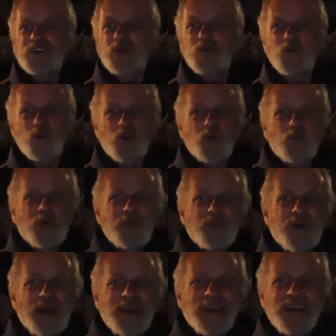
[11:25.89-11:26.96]
a word one
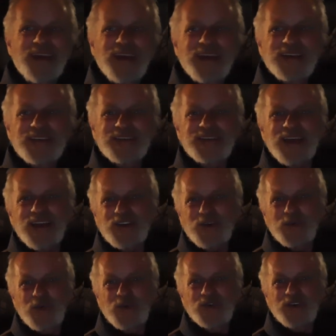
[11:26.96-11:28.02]
might set
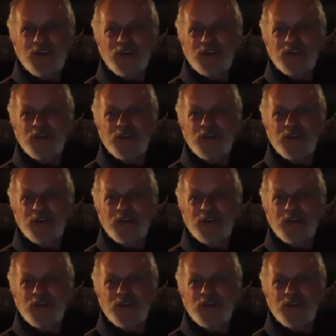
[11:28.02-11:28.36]
to music.